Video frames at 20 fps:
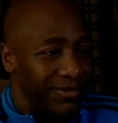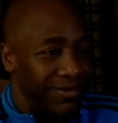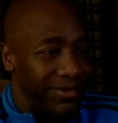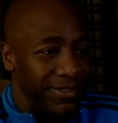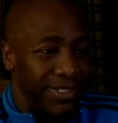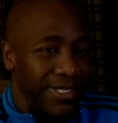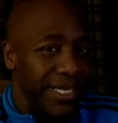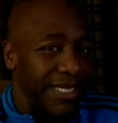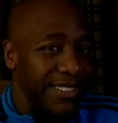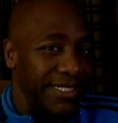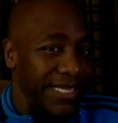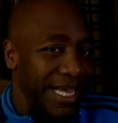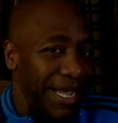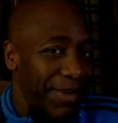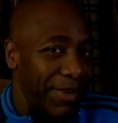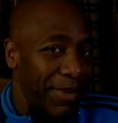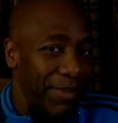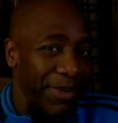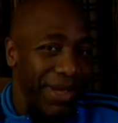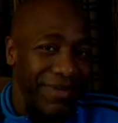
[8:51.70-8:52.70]
next time
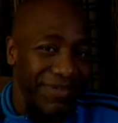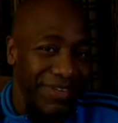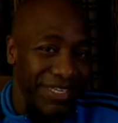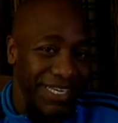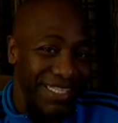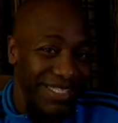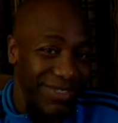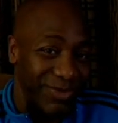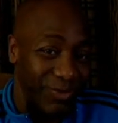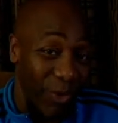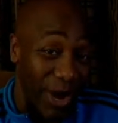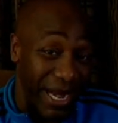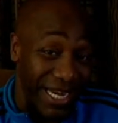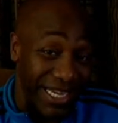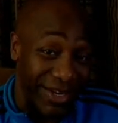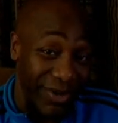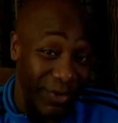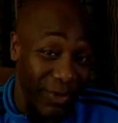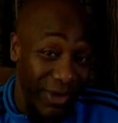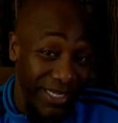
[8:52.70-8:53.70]
I'm gonna have to get some writing
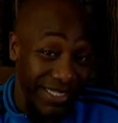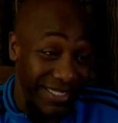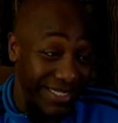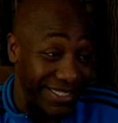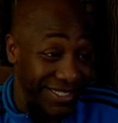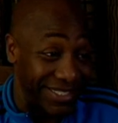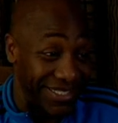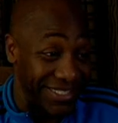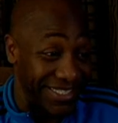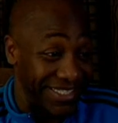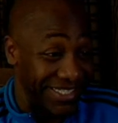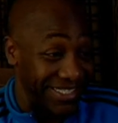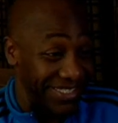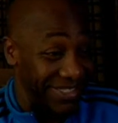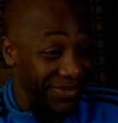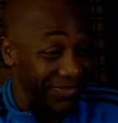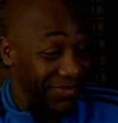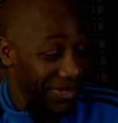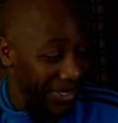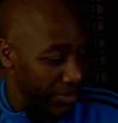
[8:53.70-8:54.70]
credits, you
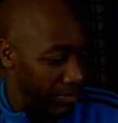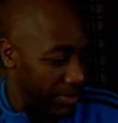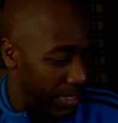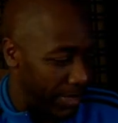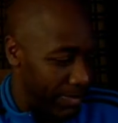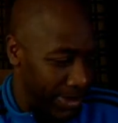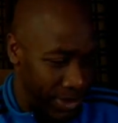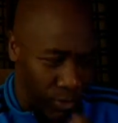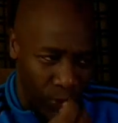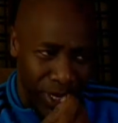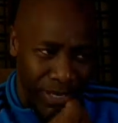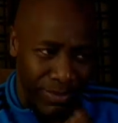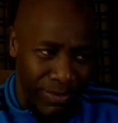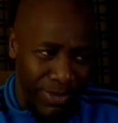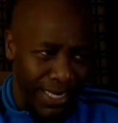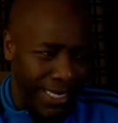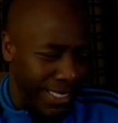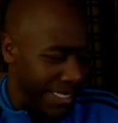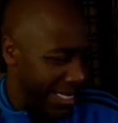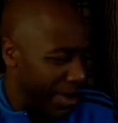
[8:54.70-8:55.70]
know, to do that. But wait a
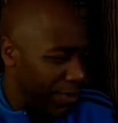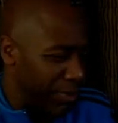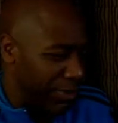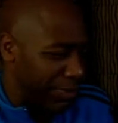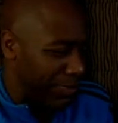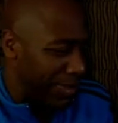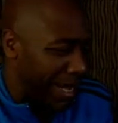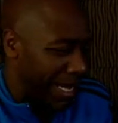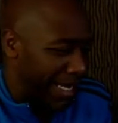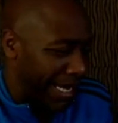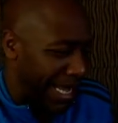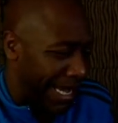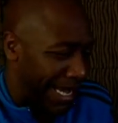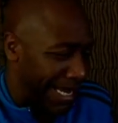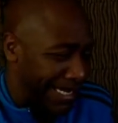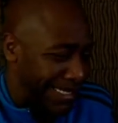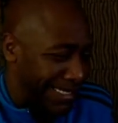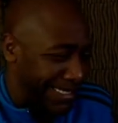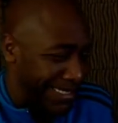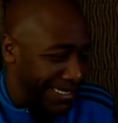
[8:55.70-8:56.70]
minute, that was my
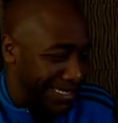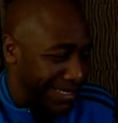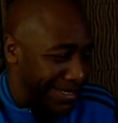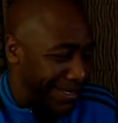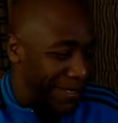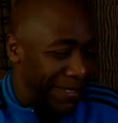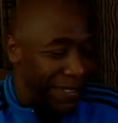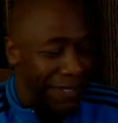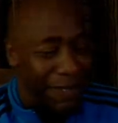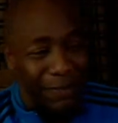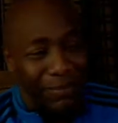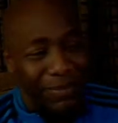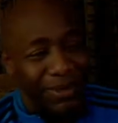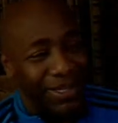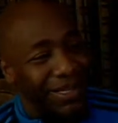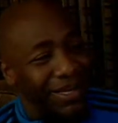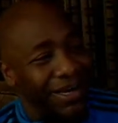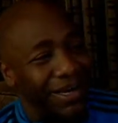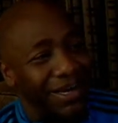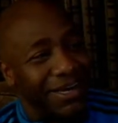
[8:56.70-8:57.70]
line.
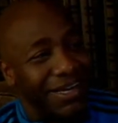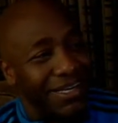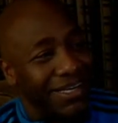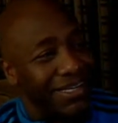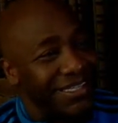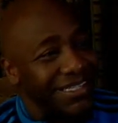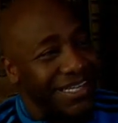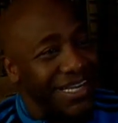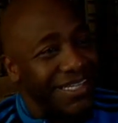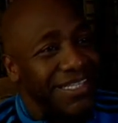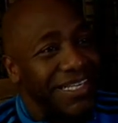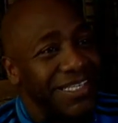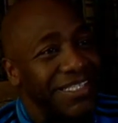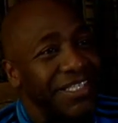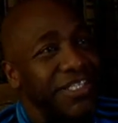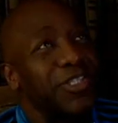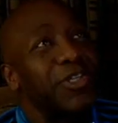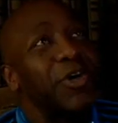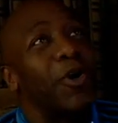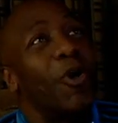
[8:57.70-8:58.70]
But uh, I think
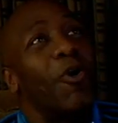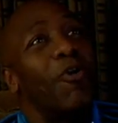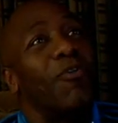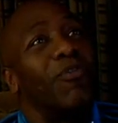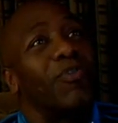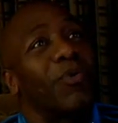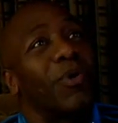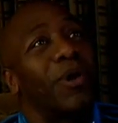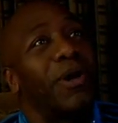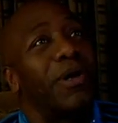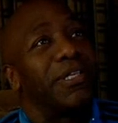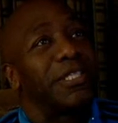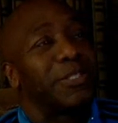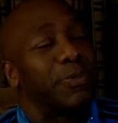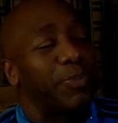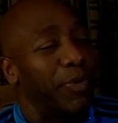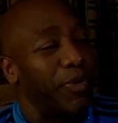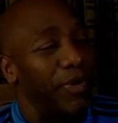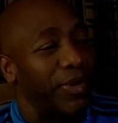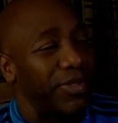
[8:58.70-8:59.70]
just the overall
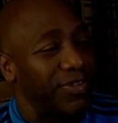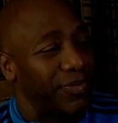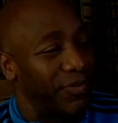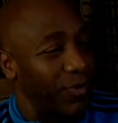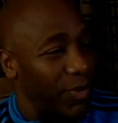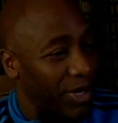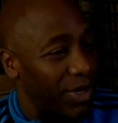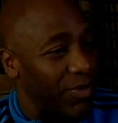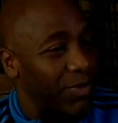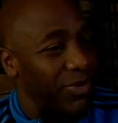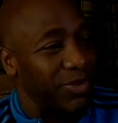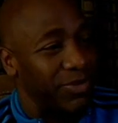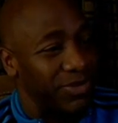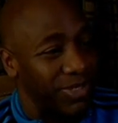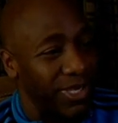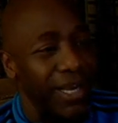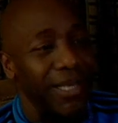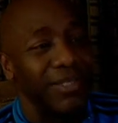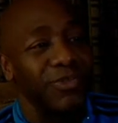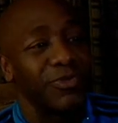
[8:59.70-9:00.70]
experience of working with those
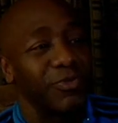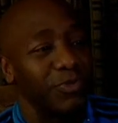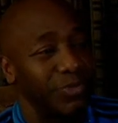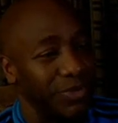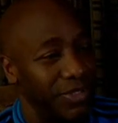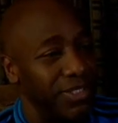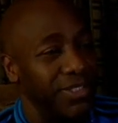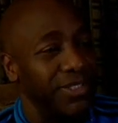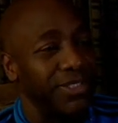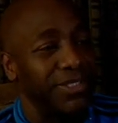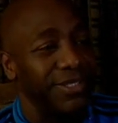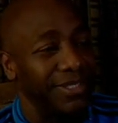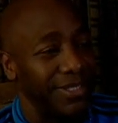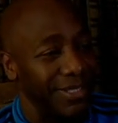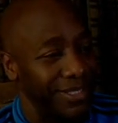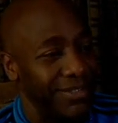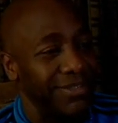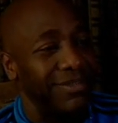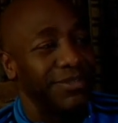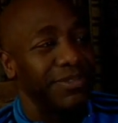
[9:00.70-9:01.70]
guys was just
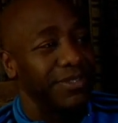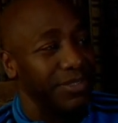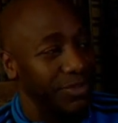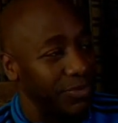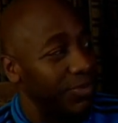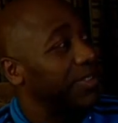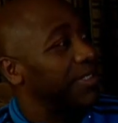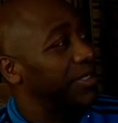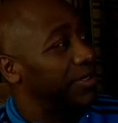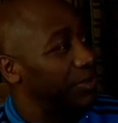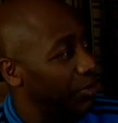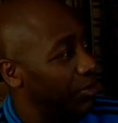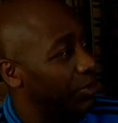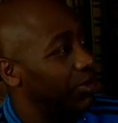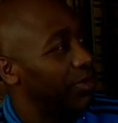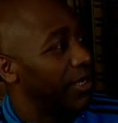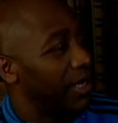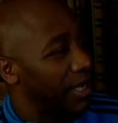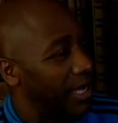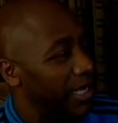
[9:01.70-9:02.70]
just really
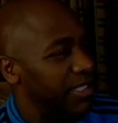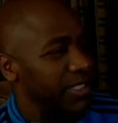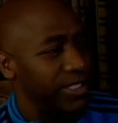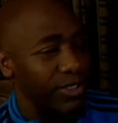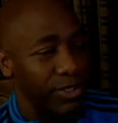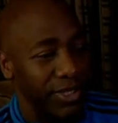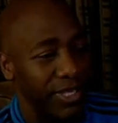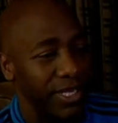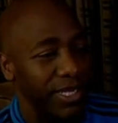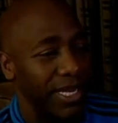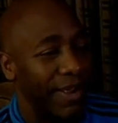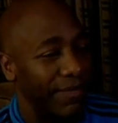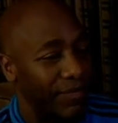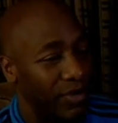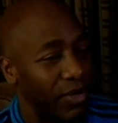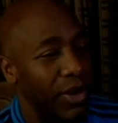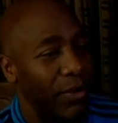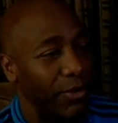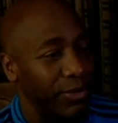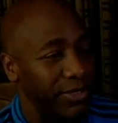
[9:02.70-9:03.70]
cool. And so then
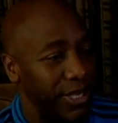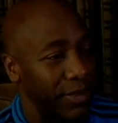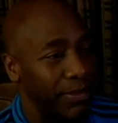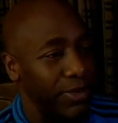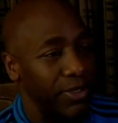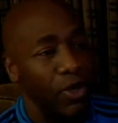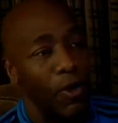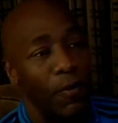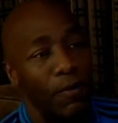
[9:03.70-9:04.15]
after I was able to go